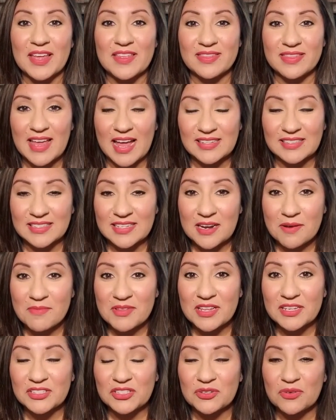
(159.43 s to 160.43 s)
that's the name of
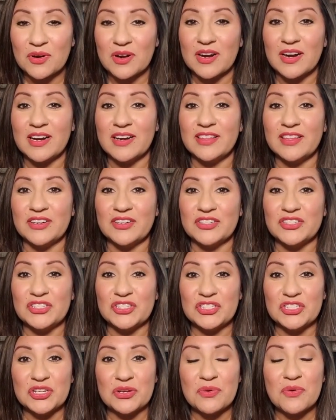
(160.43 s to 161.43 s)
the store. There's
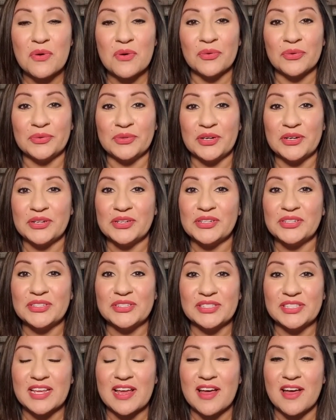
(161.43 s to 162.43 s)
two owners
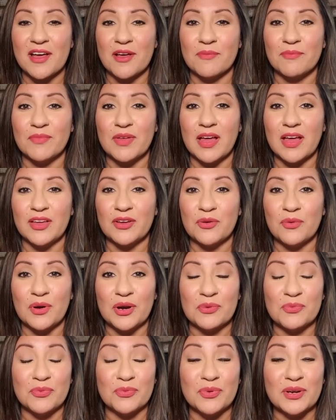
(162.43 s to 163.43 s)
who
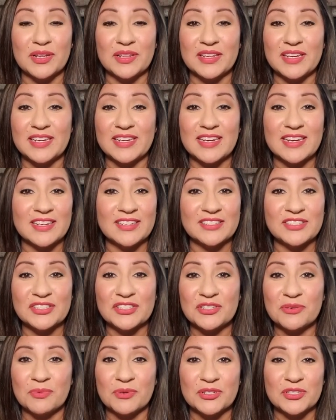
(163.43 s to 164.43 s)
are really
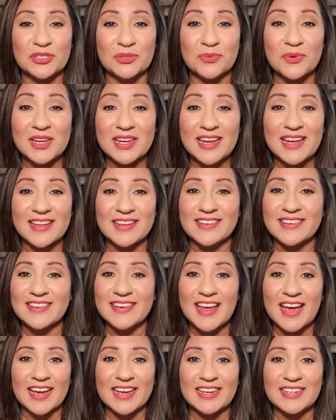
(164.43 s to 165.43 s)
super sweet and
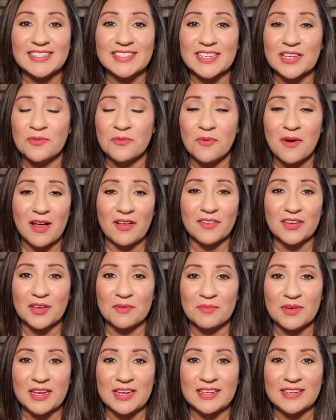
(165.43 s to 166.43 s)
nice and
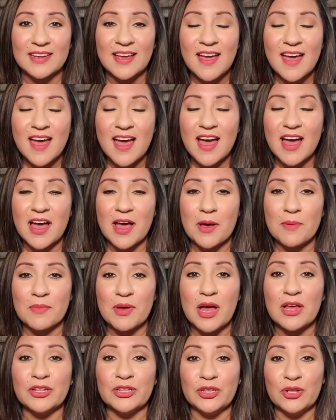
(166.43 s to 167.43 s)
welcoming,
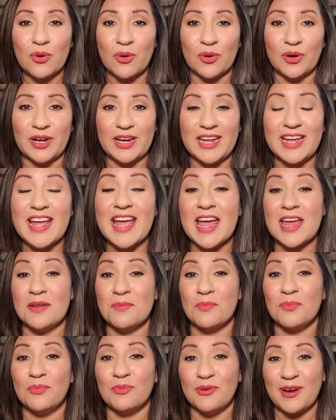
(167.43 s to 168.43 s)
Lori
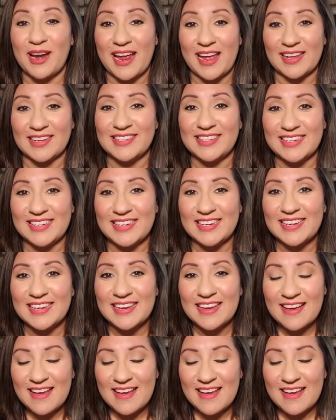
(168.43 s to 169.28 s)
and Brandy.